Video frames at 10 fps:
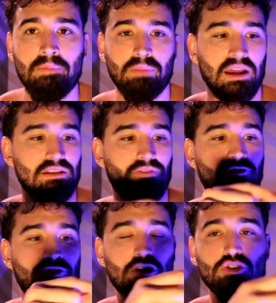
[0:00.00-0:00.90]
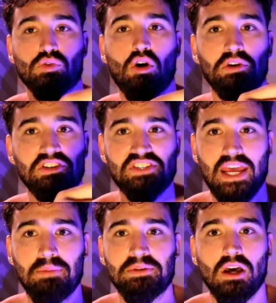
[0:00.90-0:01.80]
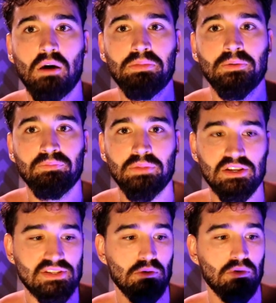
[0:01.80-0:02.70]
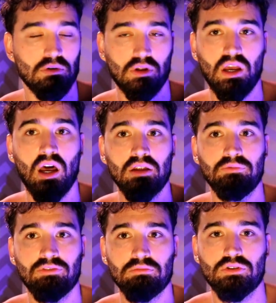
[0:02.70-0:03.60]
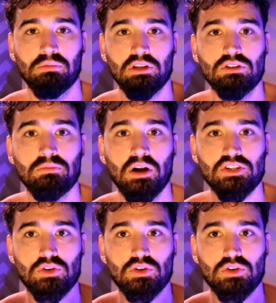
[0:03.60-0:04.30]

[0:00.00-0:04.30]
My fingers were always taped up because they were cut from dribbling too much.